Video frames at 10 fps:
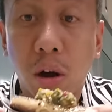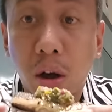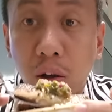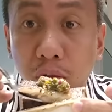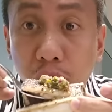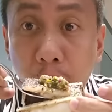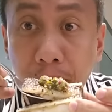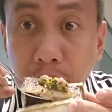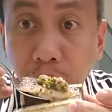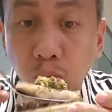off.
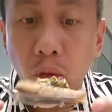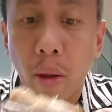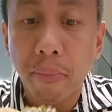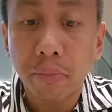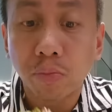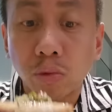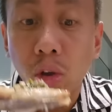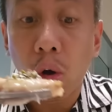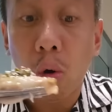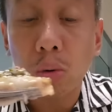
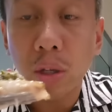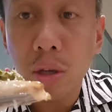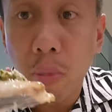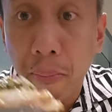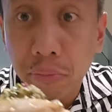Holy.